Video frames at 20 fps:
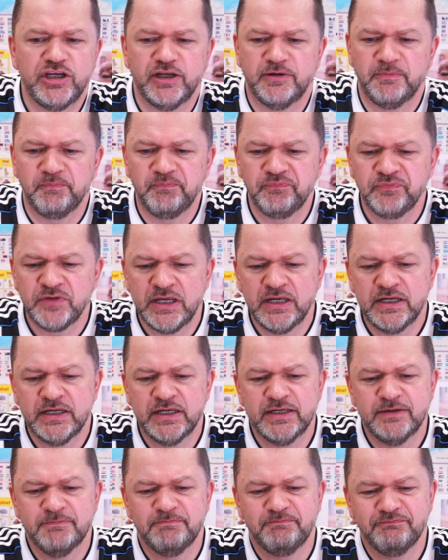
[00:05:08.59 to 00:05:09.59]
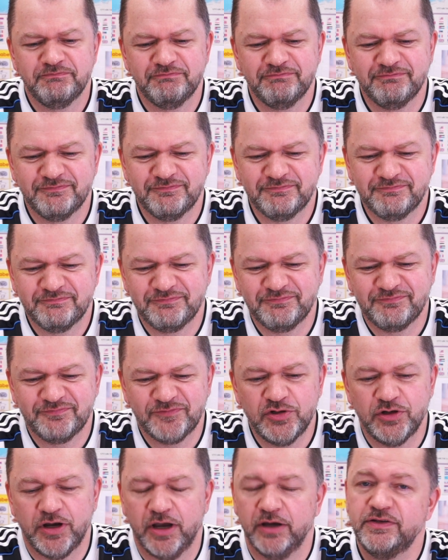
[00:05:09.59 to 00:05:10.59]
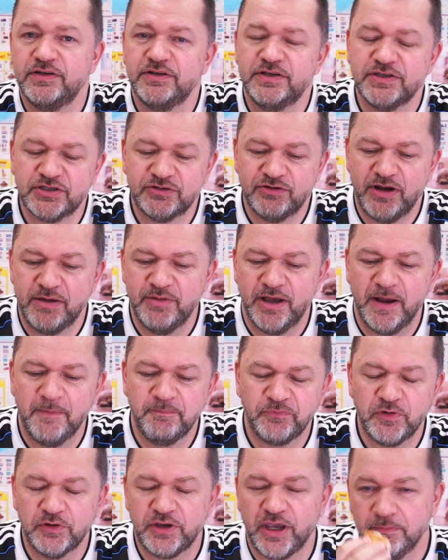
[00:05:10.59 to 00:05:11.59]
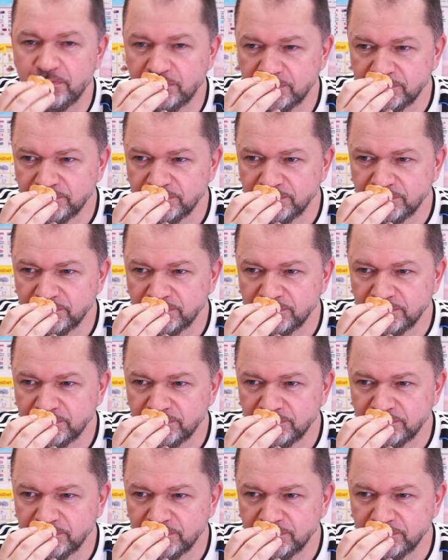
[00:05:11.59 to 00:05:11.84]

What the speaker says: and I don't know how to describe that. Okay.